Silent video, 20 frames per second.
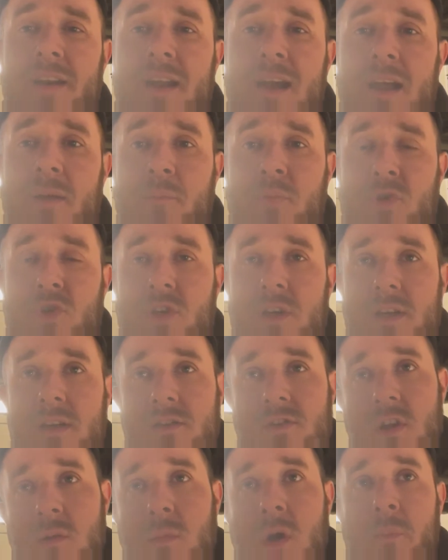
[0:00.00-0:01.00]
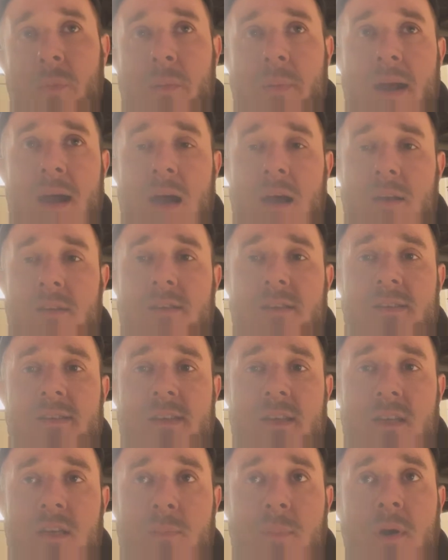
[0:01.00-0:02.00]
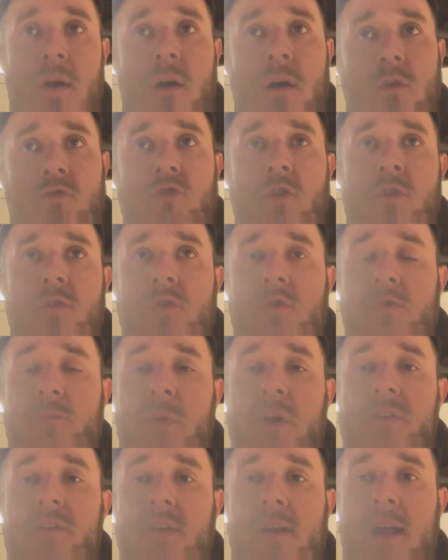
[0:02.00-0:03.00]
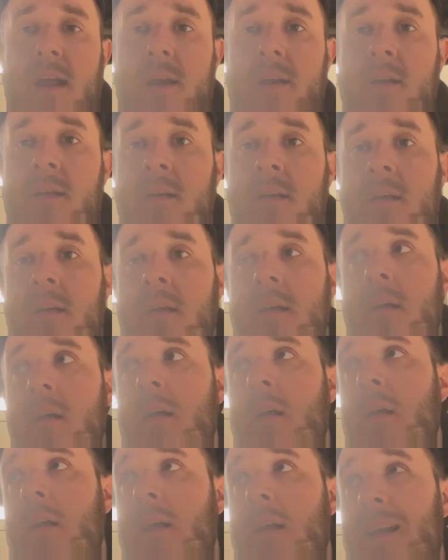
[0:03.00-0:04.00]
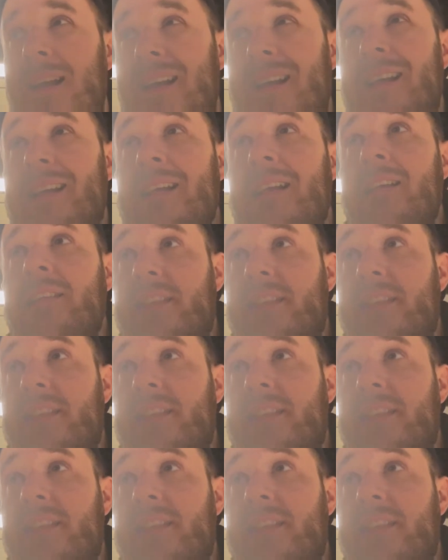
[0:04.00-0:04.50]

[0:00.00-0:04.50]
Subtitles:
a hand pushing it in, so it might be a bit hard to see, but I'll try and do as best I can. Let's